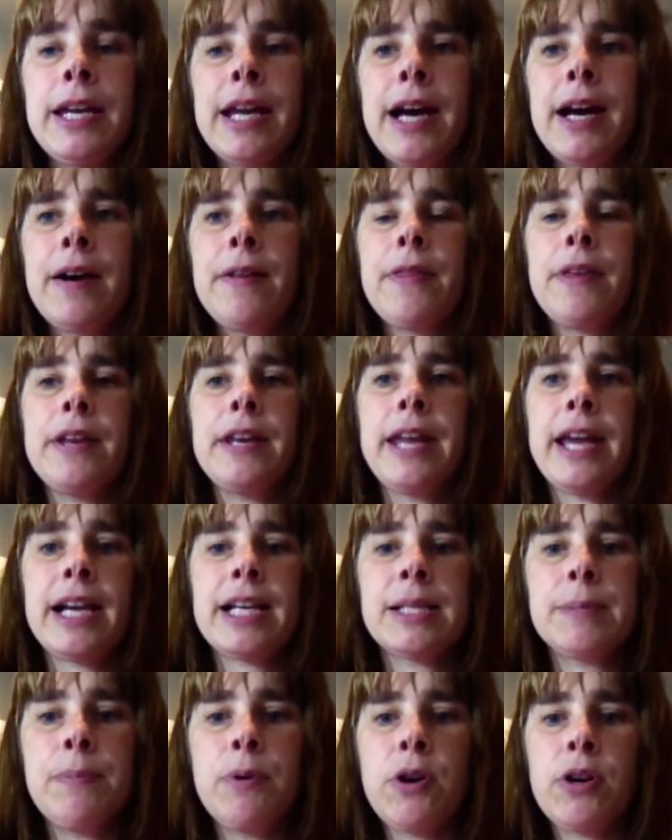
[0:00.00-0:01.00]
Now, the
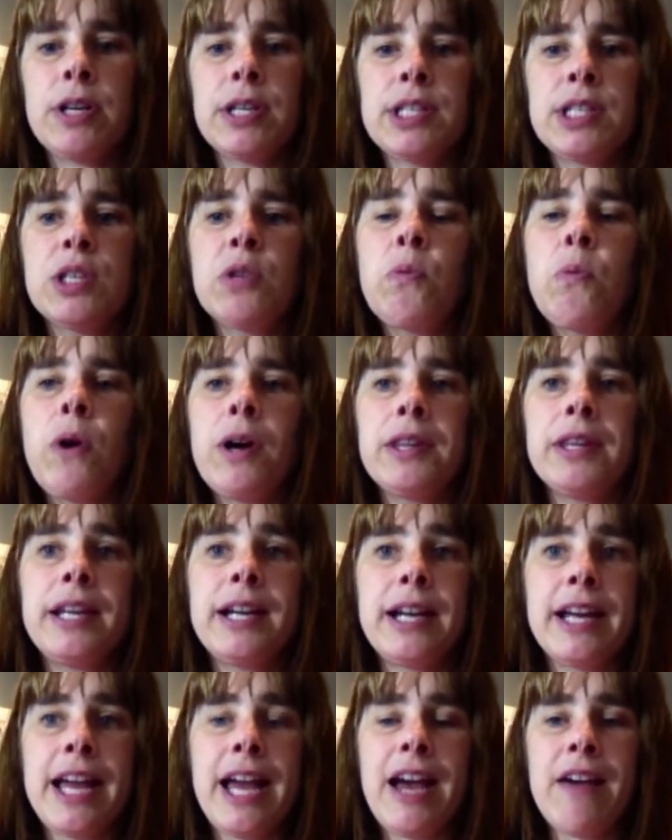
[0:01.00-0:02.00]
next book is the one
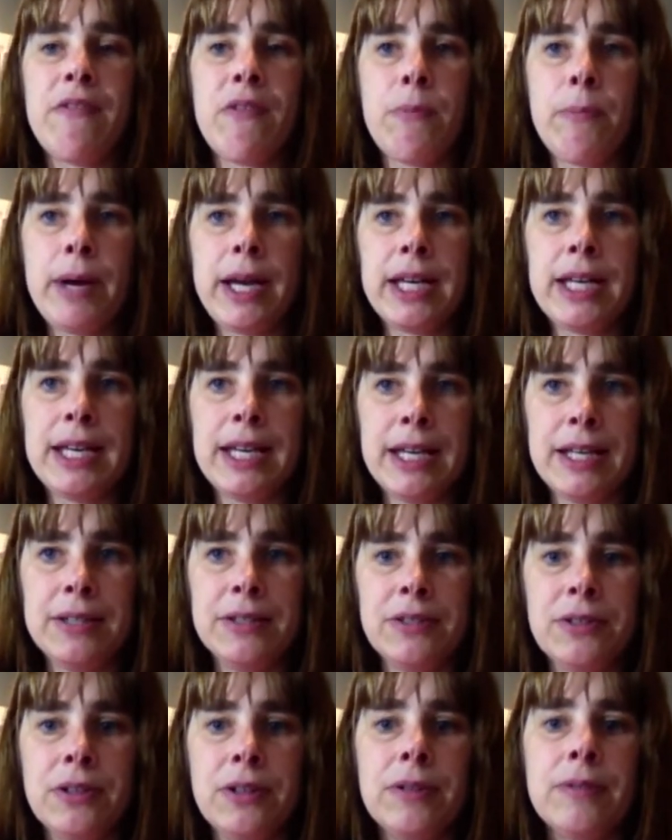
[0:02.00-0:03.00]
that I have on my
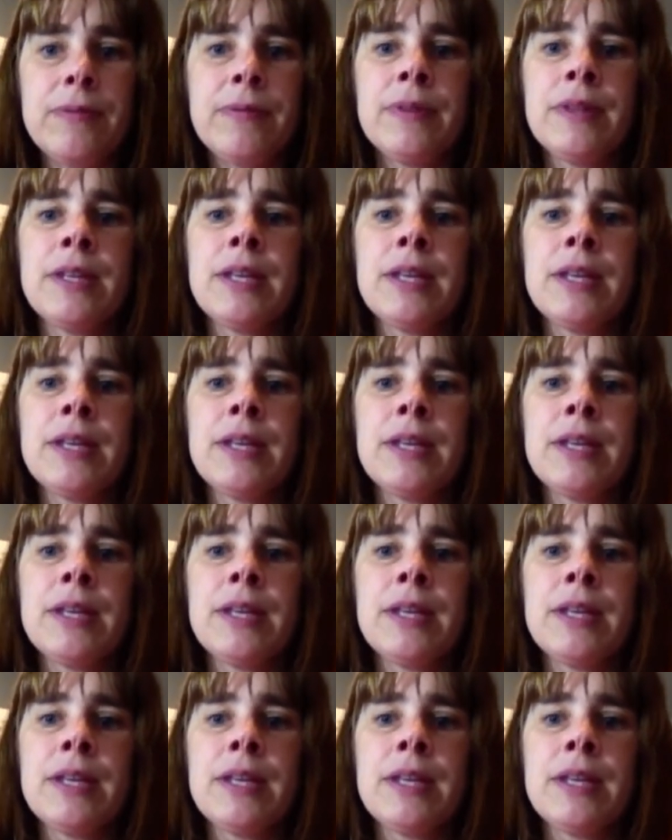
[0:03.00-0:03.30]
Kindle.